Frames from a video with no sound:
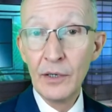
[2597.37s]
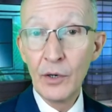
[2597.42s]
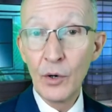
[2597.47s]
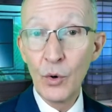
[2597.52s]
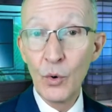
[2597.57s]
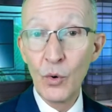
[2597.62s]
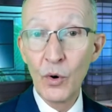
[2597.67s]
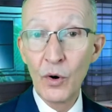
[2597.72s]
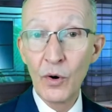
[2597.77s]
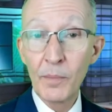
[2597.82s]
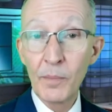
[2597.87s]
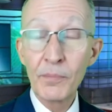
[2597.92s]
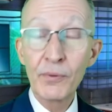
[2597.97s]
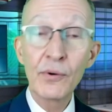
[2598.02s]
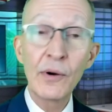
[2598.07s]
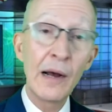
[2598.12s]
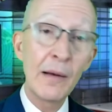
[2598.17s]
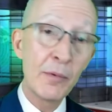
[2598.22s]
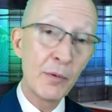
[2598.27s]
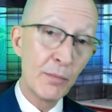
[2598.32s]
or
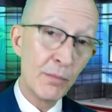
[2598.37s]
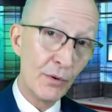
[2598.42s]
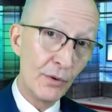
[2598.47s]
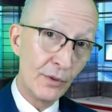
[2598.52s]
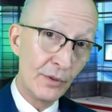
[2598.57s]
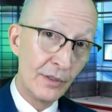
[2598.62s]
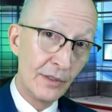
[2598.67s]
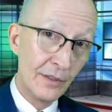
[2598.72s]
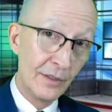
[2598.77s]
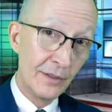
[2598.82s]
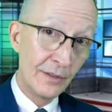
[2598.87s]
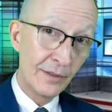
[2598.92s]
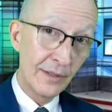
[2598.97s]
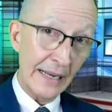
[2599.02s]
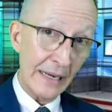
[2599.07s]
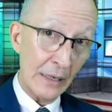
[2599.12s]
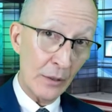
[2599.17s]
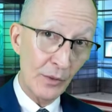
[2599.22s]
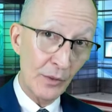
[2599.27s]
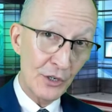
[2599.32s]
probable
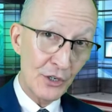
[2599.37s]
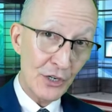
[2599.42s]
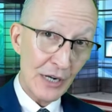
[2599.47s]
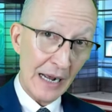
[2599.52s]
language